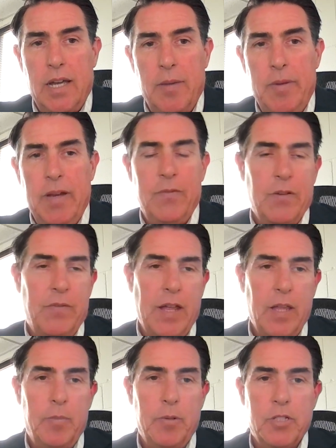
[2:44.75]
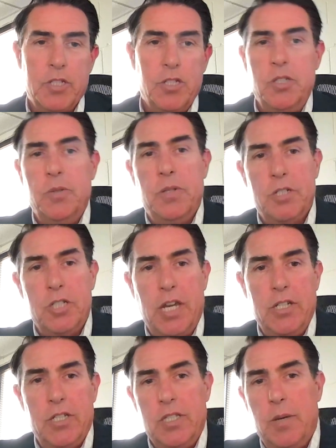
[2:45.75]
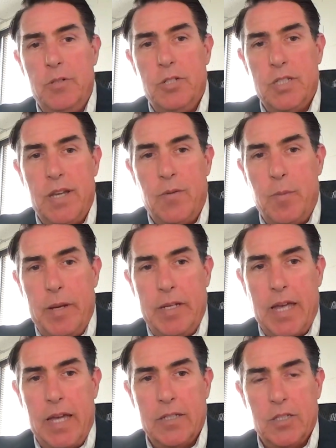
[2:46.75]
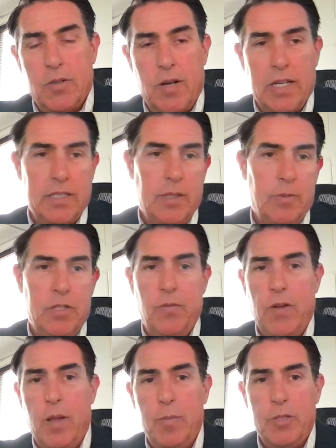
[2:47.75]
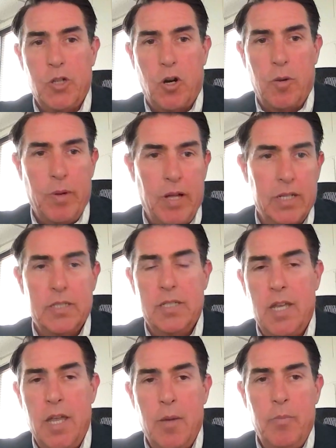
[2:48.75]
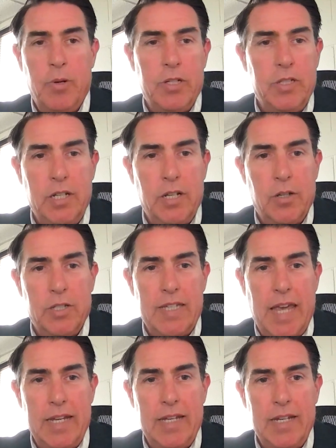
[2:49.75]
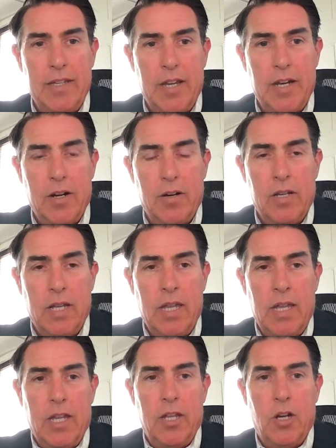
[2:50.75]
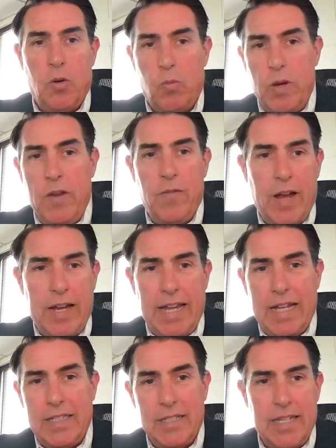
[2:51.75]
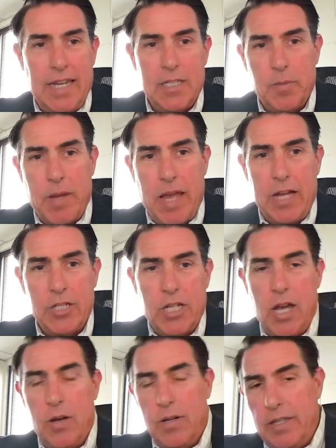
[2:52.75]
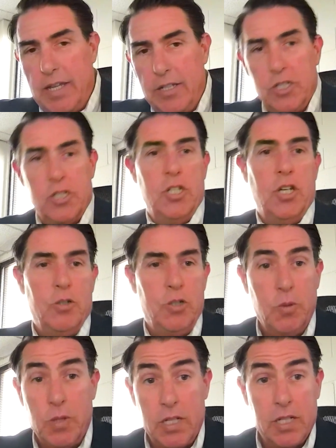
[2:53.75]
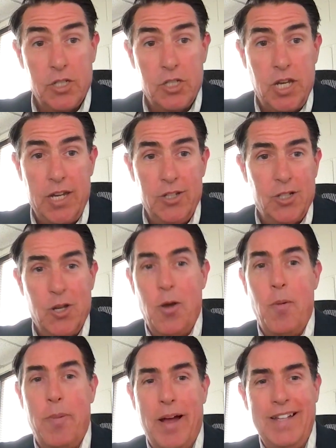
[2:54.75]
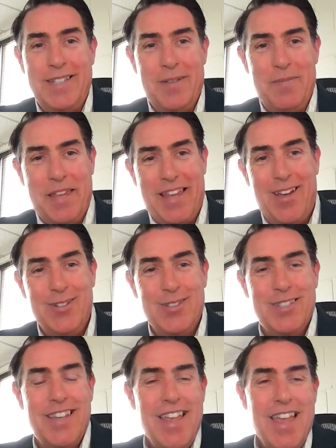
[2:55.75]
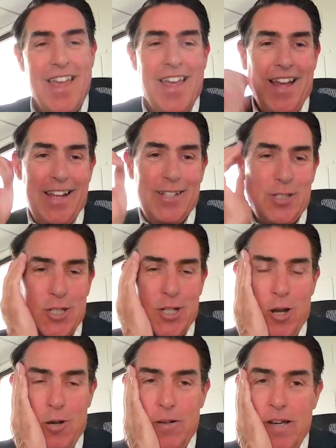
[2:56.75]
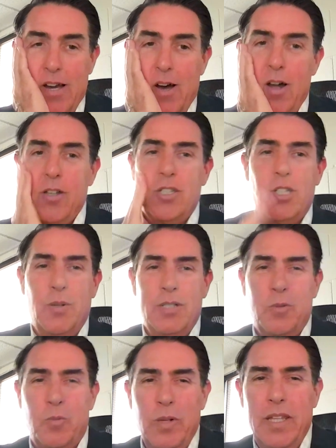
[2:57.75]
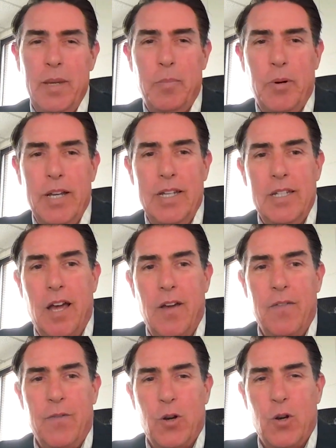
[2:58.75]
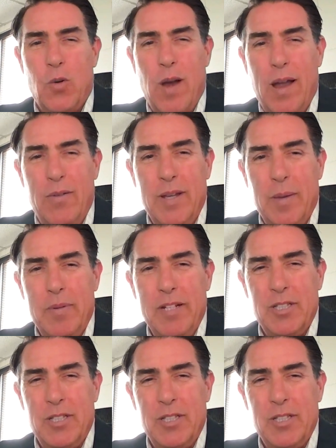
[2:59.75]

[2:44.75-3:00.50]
If developers could do exchanges, they would just never pay taxes, right? Because they would develop Starbucks, put, the tenant in there, refinance it, take some cash out, and then just, do an exchange and go buy something else. And so also it's really pretty tough for ground up